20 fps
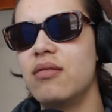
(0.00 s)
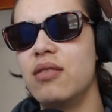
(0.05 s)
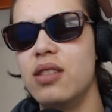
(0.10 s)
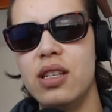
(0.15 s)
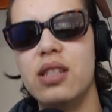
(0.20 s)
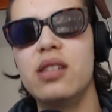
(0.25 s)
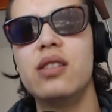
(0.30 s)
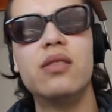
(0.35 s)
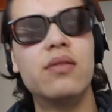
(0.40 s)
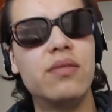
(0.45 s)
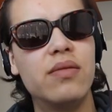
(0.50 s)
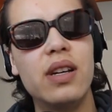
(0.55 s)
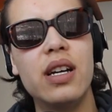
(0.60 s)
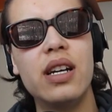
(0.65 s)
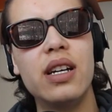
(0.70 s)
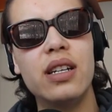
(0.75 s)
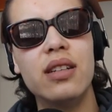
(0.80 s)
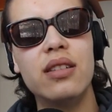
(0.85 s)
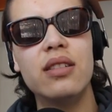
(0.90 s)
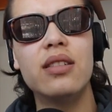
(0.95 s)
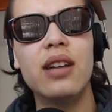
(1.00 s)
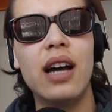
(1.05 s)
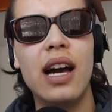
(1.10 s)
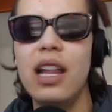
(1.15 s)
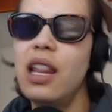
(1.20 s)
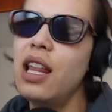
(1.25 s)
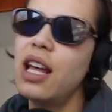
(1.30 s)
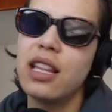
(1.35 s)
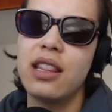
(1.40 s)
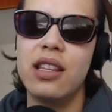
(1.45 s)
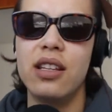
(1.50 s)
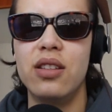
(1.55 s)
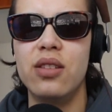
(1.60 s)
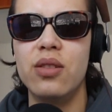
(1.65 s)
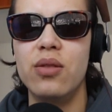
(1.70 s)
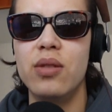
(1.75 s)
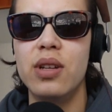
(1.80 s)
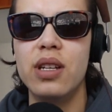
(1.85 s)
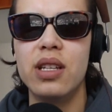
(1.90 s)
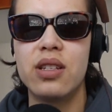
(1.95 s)
I like the
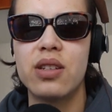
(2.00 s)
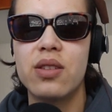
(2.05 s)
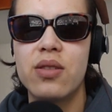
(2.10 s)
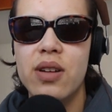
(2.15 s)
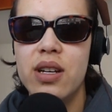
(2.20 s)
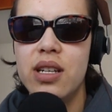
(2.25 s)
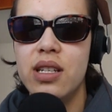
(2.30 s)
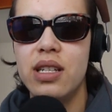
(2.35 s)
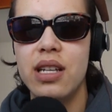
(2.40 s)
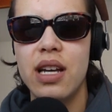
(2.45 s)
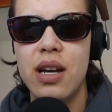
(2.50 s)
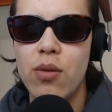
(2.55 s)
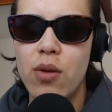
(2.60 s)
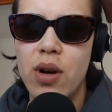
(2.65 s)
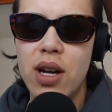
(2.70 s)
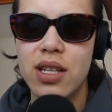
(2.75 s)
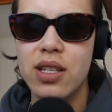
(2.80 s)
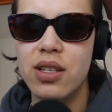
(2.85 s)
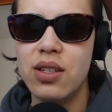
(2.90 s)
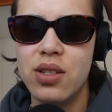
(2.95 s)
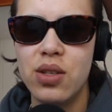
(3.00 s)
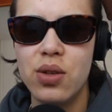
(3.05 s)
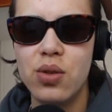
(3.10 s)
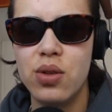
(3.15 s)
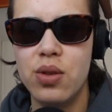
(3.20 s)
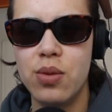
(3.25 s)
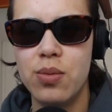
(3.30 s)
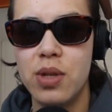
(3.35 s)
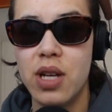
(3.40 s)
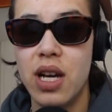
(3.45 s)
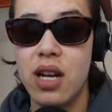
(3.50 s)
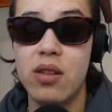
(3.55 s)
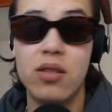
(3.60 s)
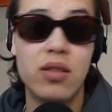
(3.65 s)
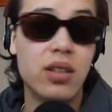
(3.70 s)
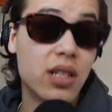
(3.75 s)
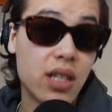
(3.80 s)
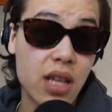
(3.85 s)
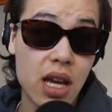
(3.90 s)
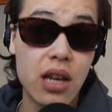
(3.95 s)
dude. It's crazy. I watch his YouTube channel.
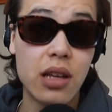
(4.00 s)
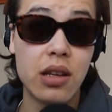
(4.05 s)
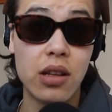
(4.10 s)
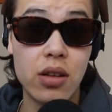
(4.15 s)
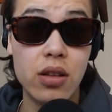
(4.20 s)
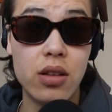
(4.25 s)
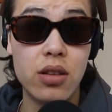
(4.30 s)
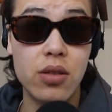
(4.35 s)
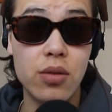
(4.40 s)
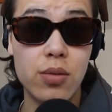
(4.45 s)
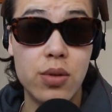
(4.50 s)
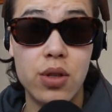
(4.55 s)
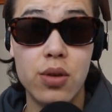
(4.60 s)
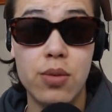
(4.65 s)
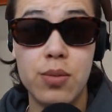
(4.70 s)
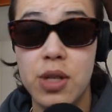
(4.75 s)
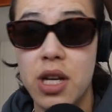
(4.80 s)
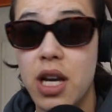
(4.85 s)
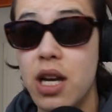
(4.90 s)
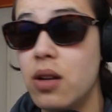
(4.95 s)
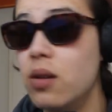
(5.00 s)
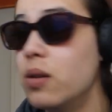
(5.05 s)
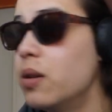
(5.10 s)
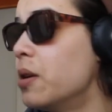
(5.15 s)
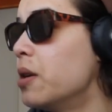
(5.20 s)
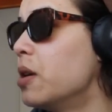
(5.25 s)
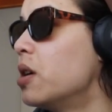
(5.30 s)
He's got a good YouTube channel.